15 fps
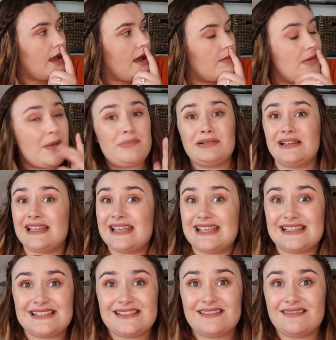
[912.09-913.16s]
Um, and
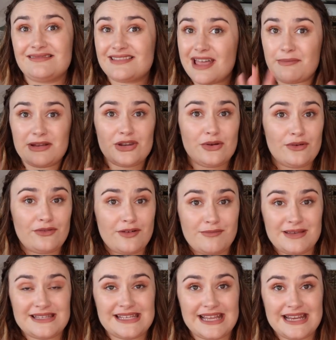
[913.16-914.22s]
please let me know if I'm
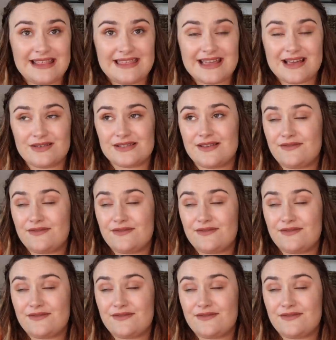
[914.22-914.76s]
missing anything else.